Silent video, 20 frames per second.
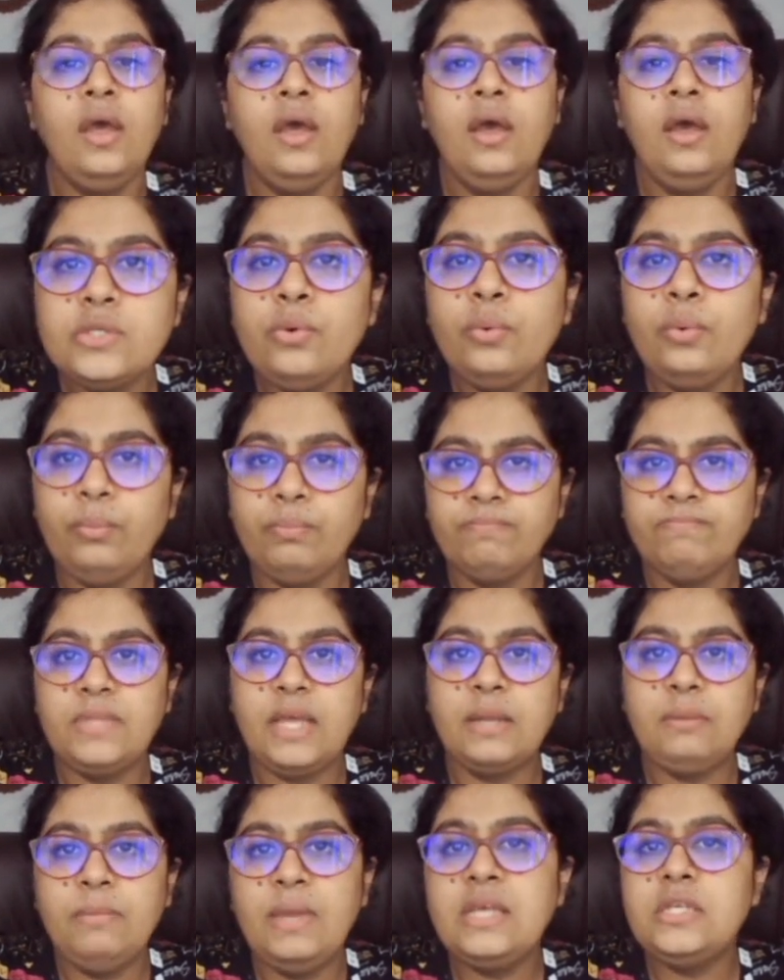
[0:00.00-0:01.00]
so
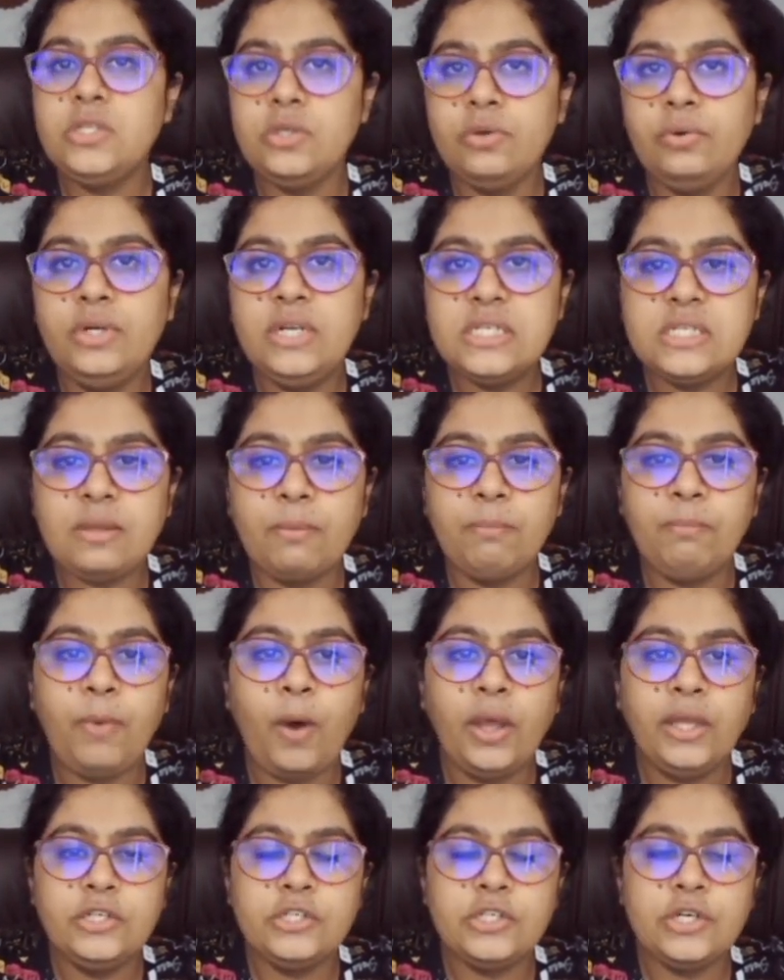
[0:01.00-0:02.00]
that makes you
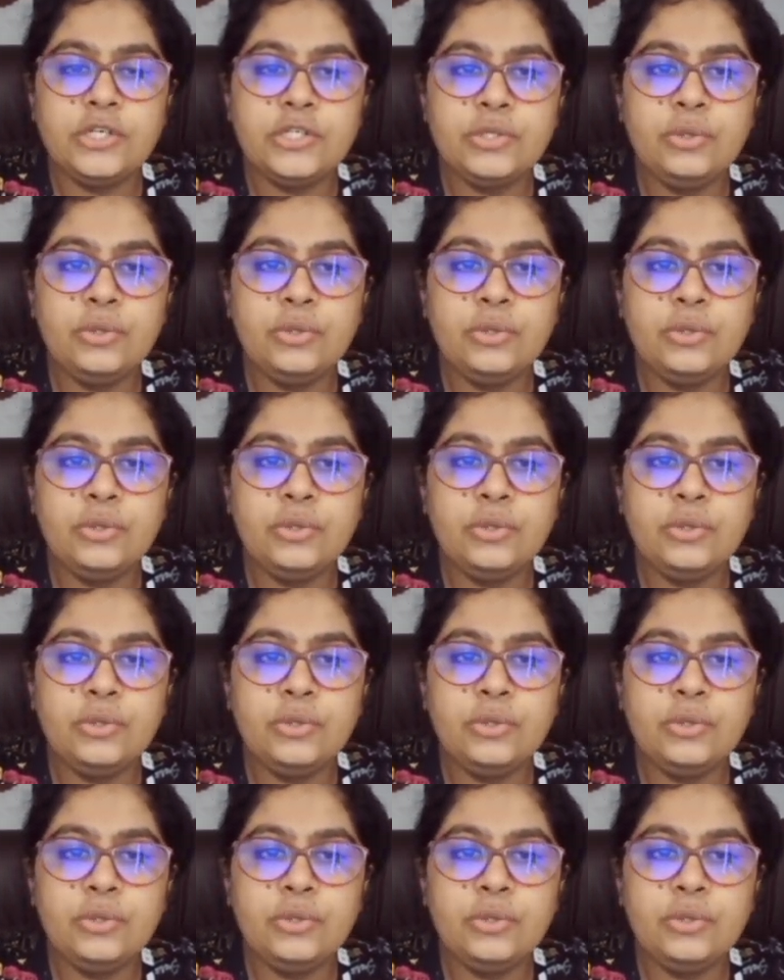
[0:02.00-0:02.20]
disappointed.